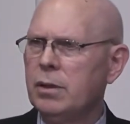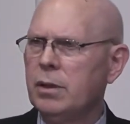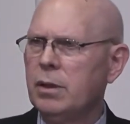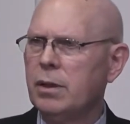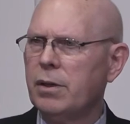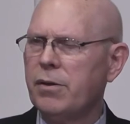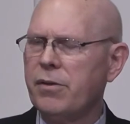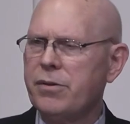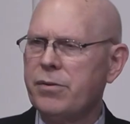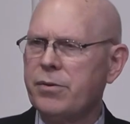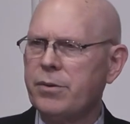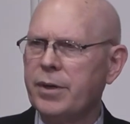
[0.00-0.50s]

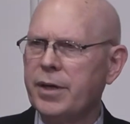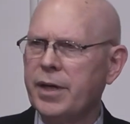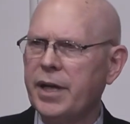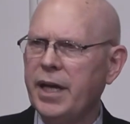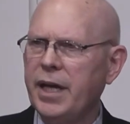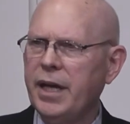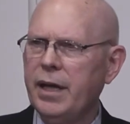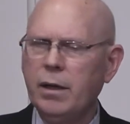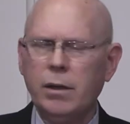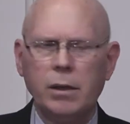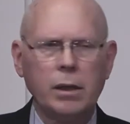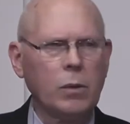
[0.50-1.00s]
or
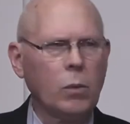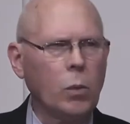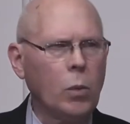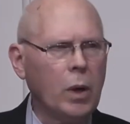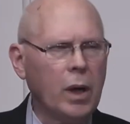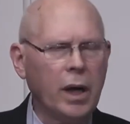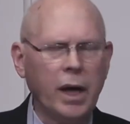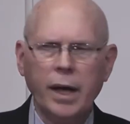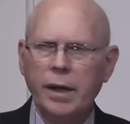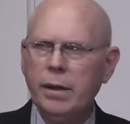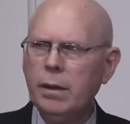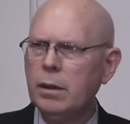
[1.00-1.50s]
3 or
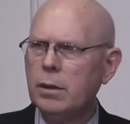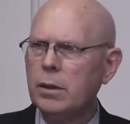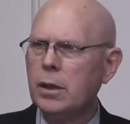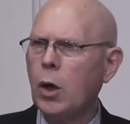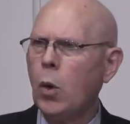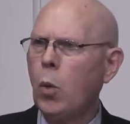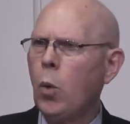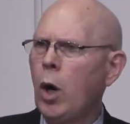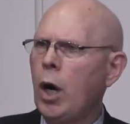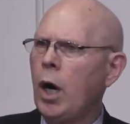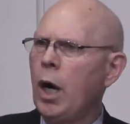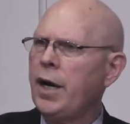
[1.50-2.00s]
1. The
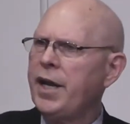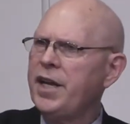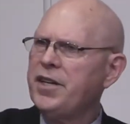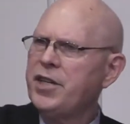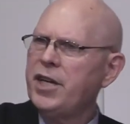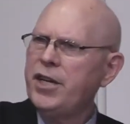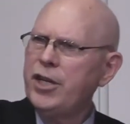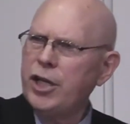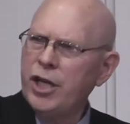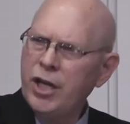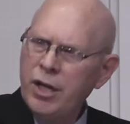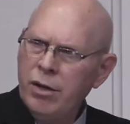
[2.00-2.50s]
word
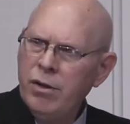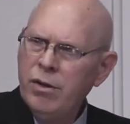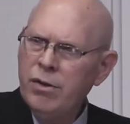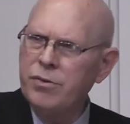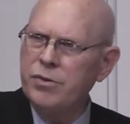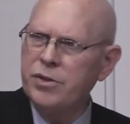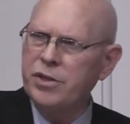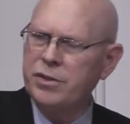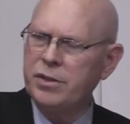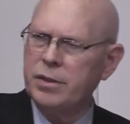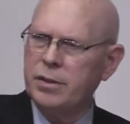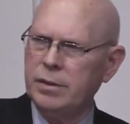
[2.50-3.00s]
isn't
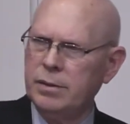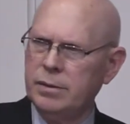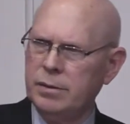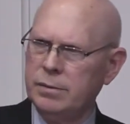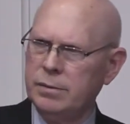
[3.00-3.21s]
used.